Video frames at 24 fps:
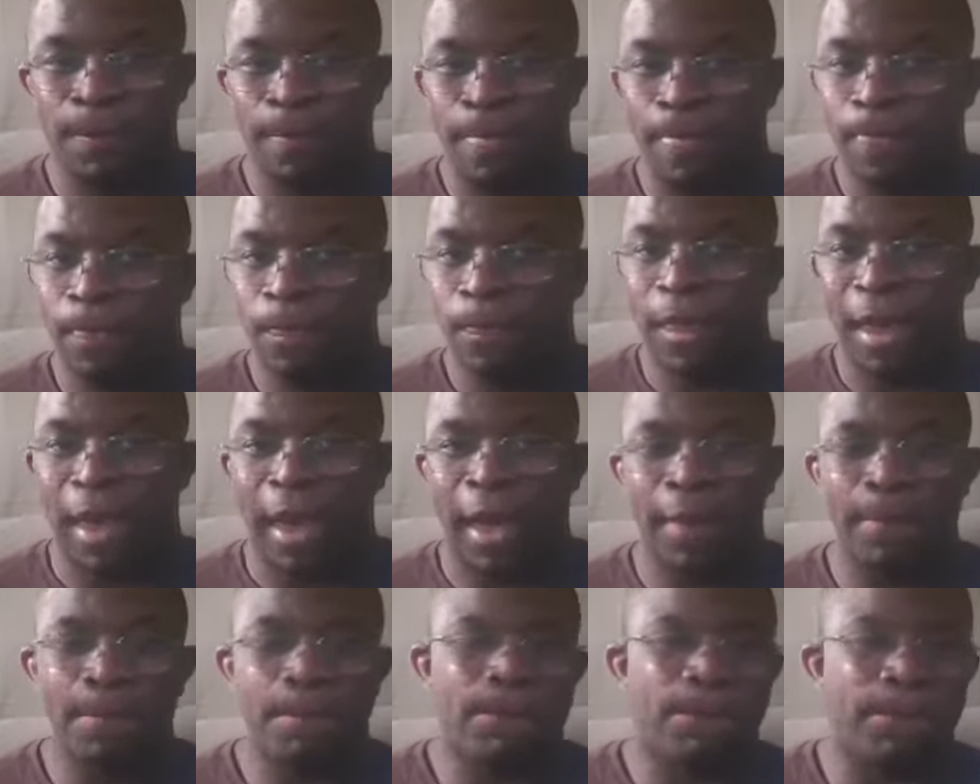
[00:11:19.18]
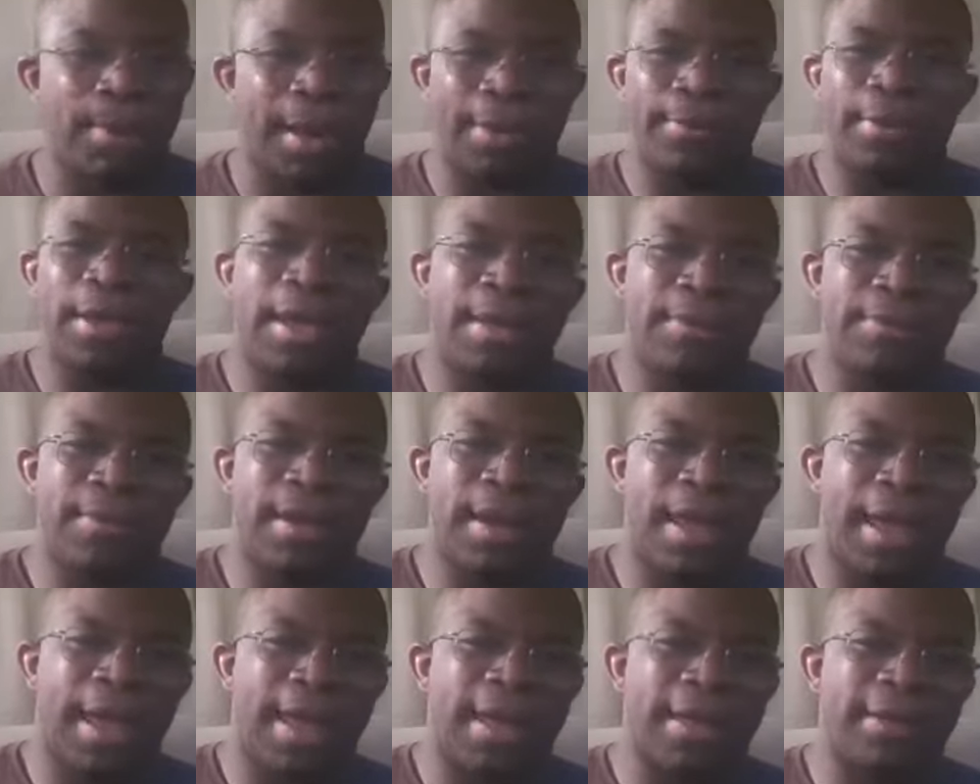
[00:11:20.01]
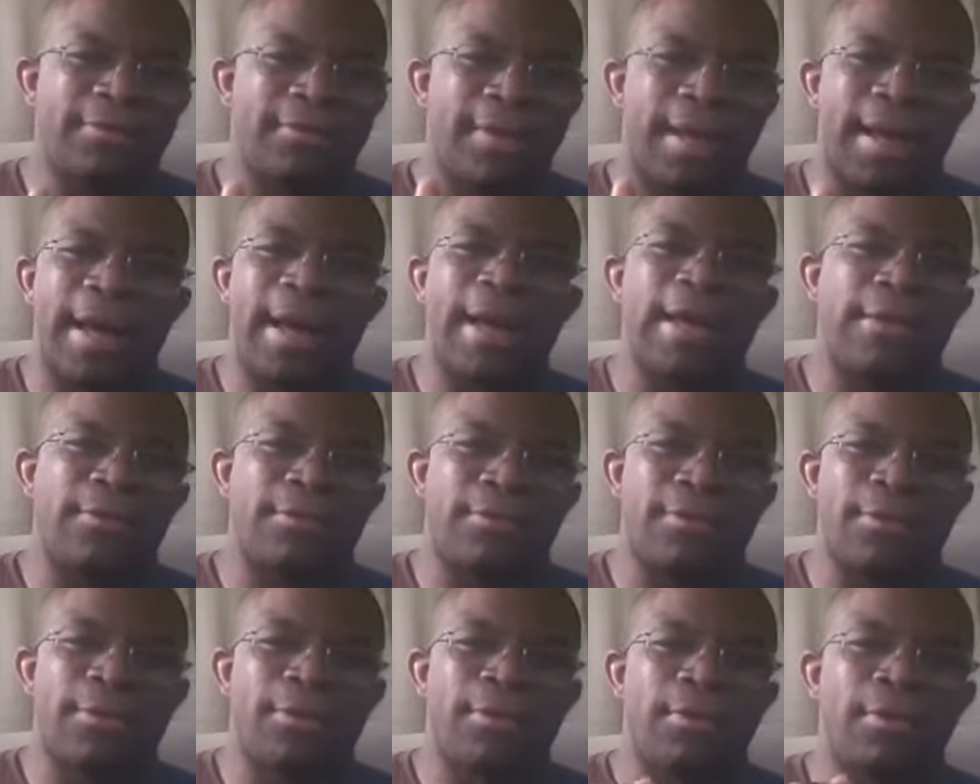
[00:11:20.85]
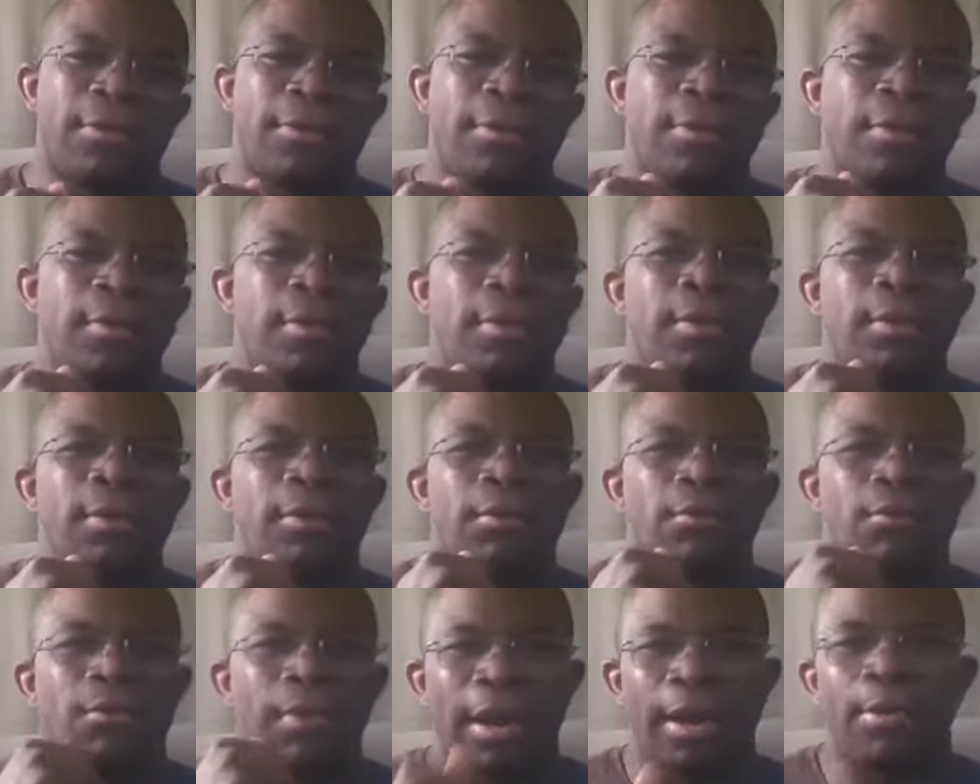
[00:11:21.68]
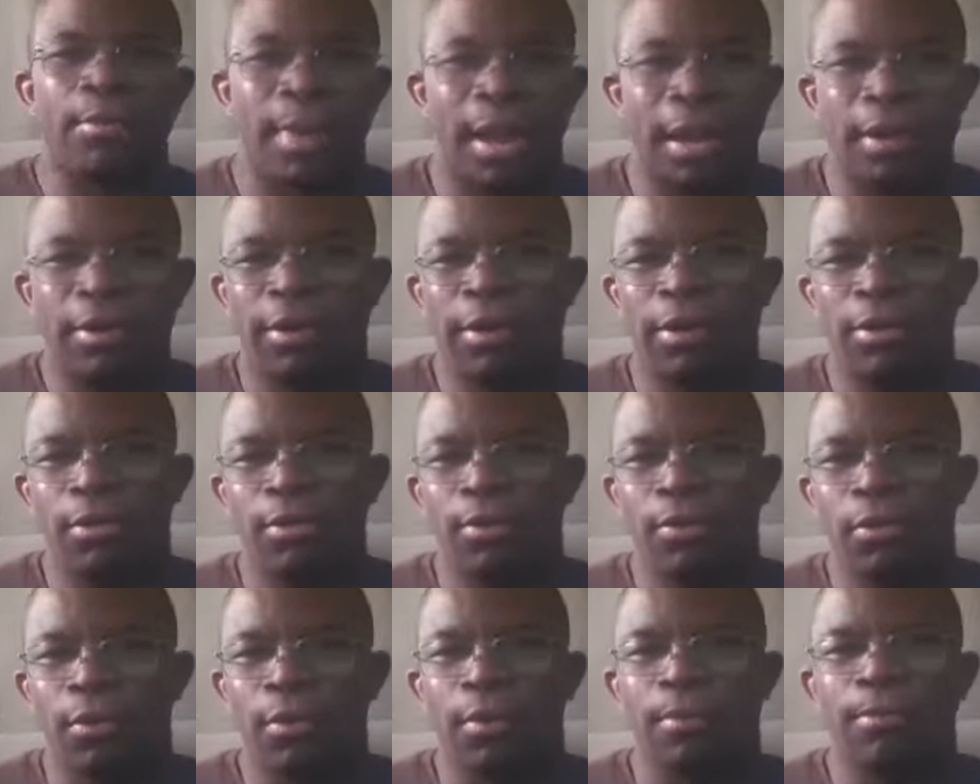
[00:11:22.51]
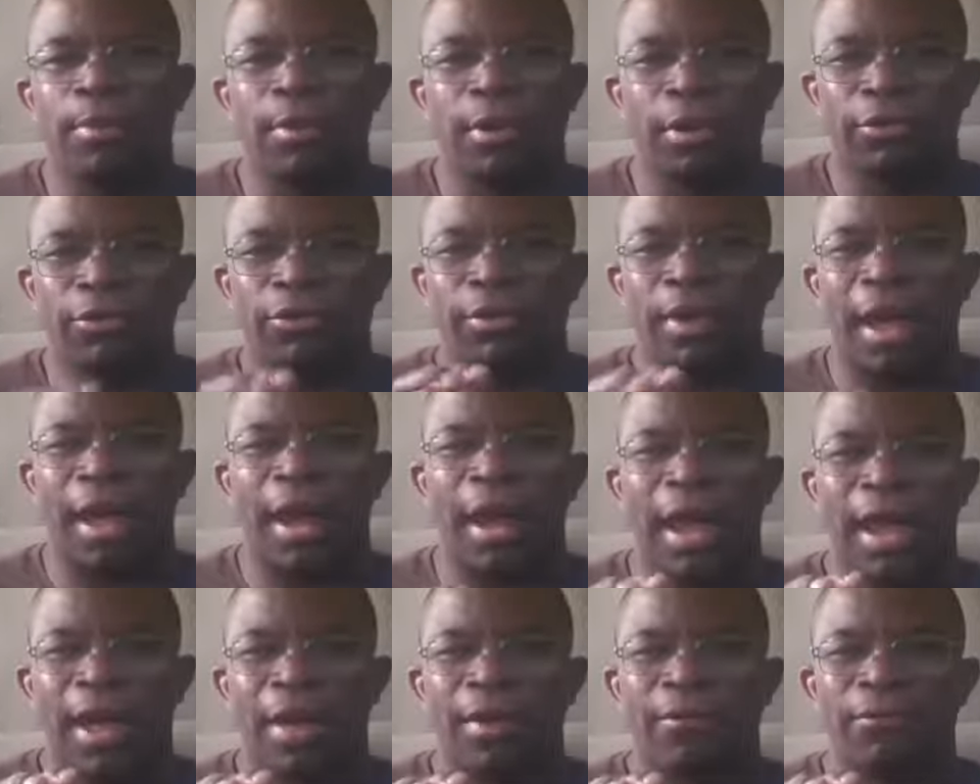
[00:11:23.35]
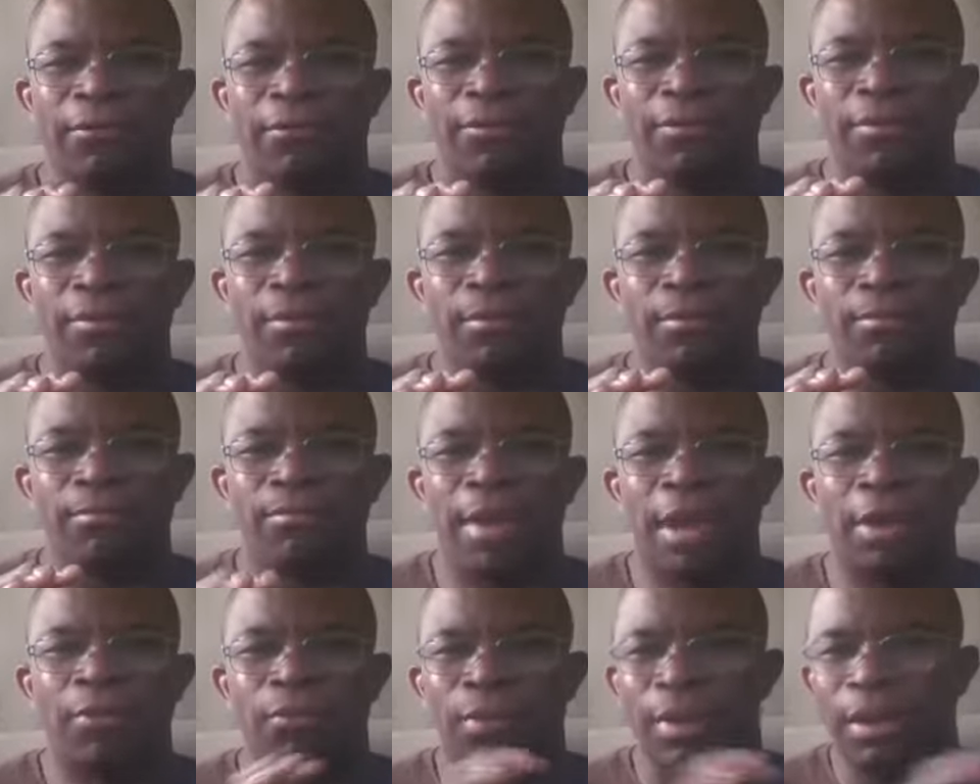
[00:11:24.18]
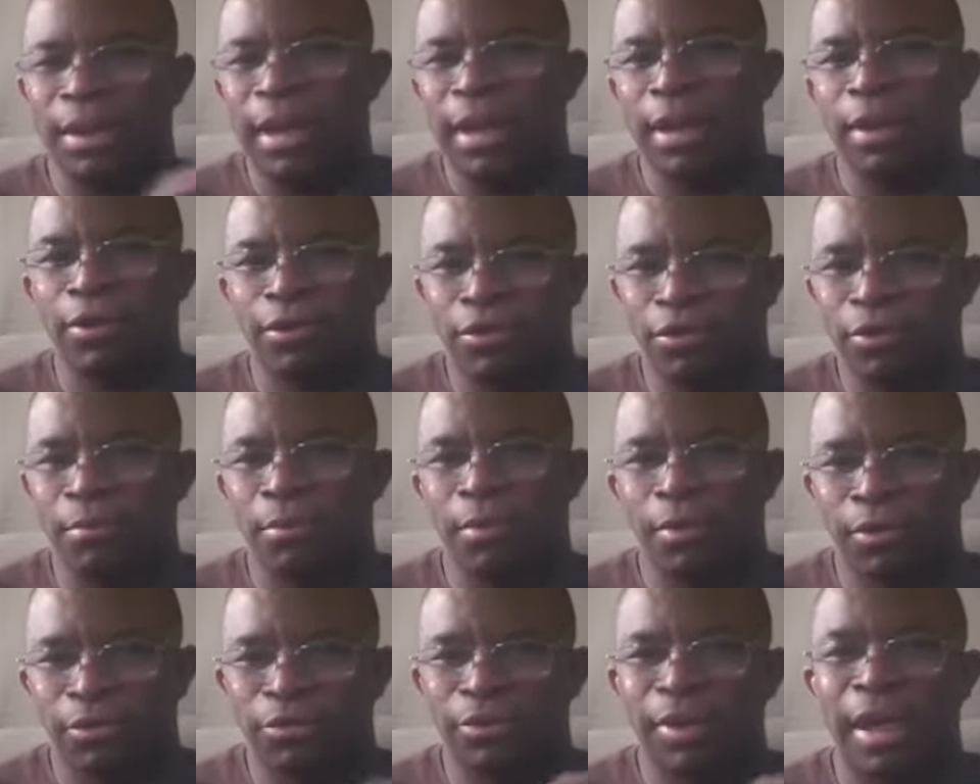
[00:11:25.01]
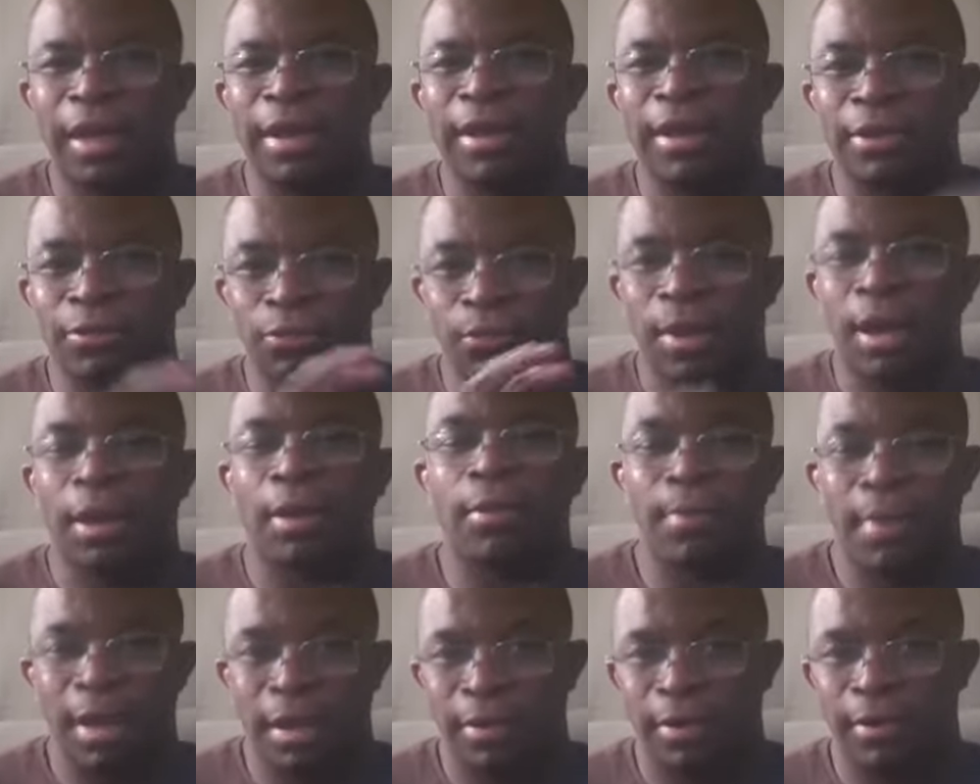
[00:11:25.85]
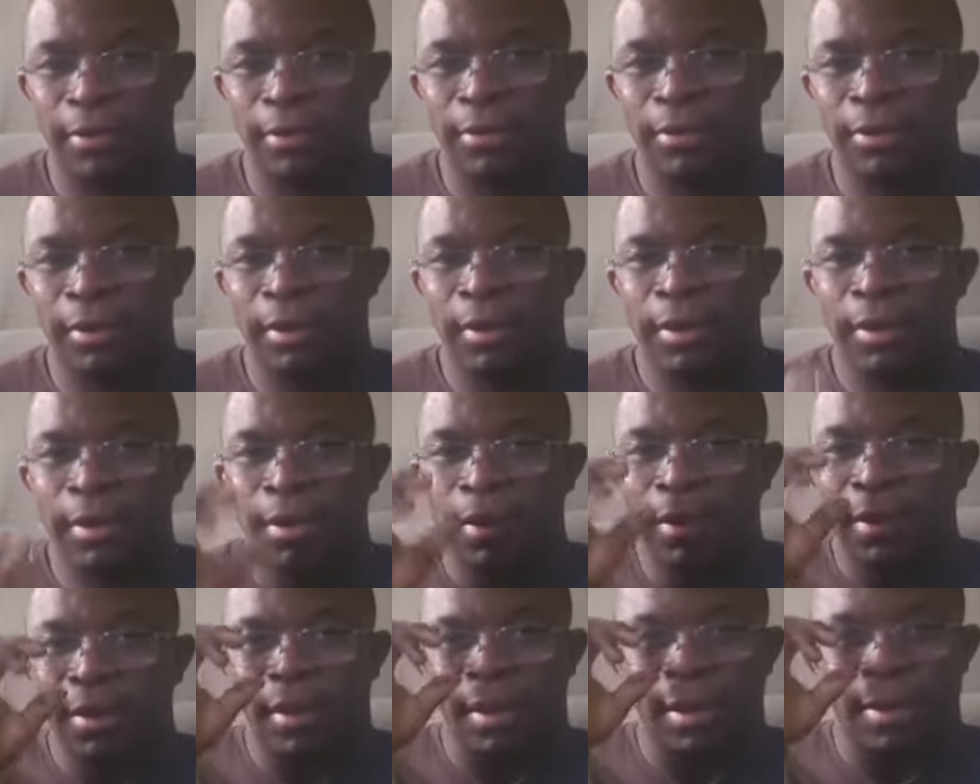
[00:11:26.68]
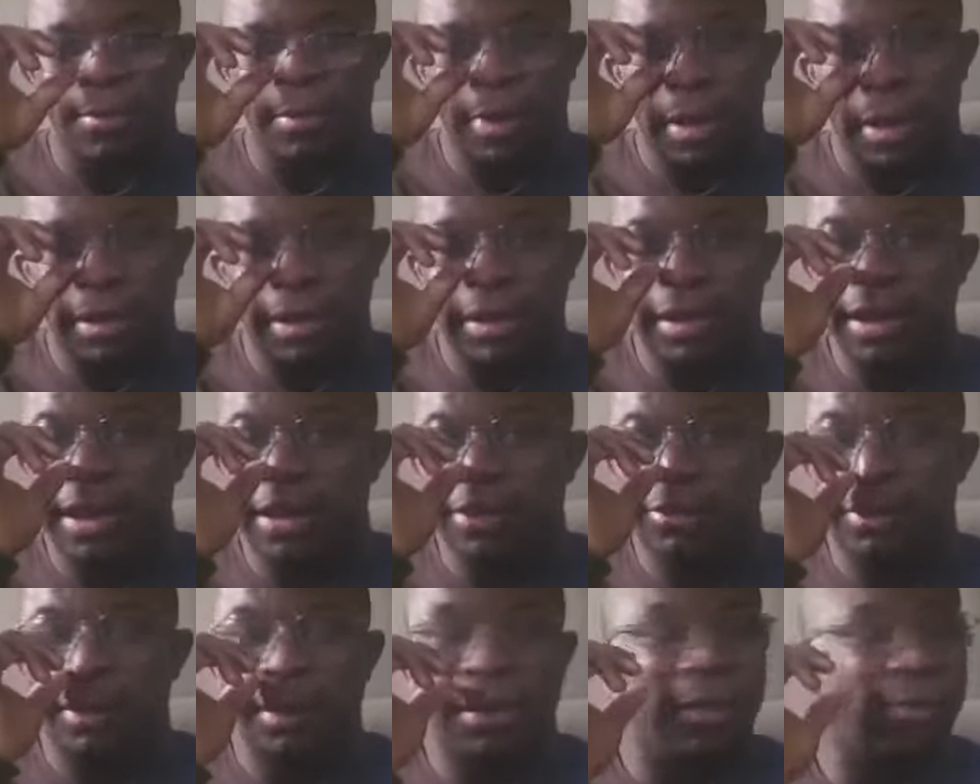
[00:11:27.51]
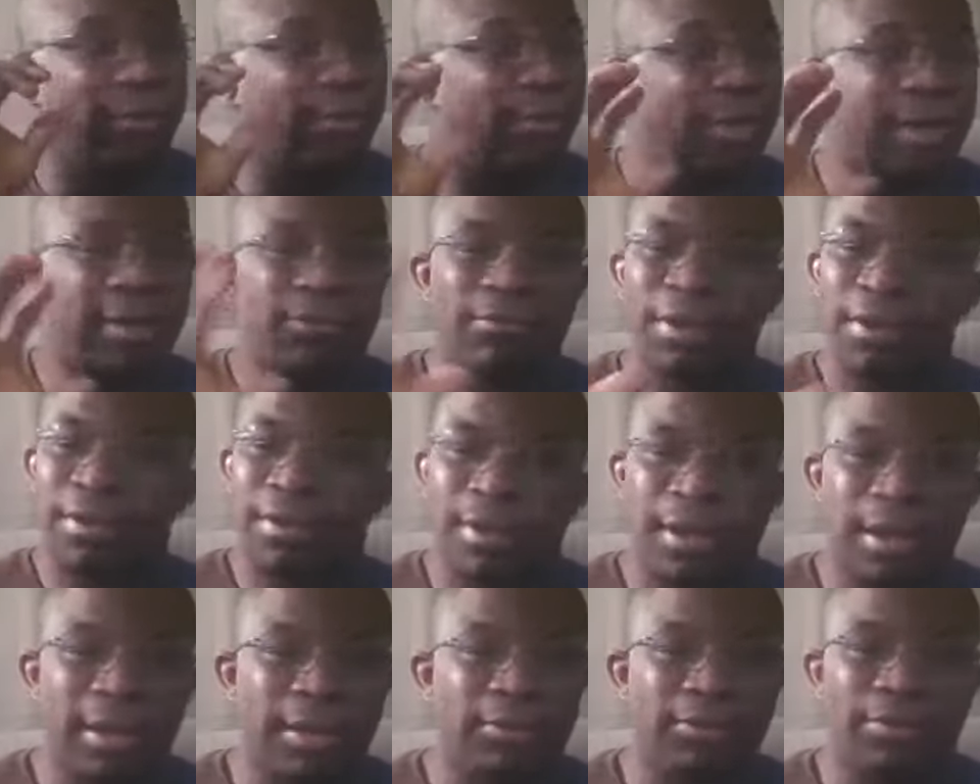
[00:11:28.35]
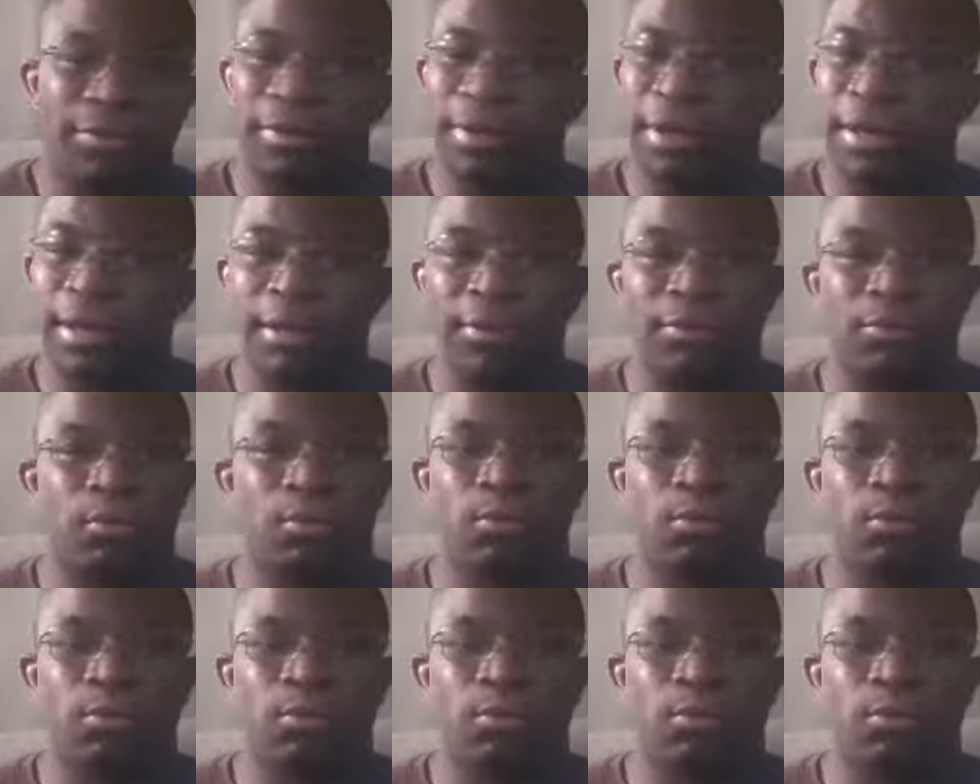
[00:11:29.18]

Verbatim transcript: that Bobby Hemmitt has either recommended or books that have been related to books that he has recommended. Um, and he has he's given he's he's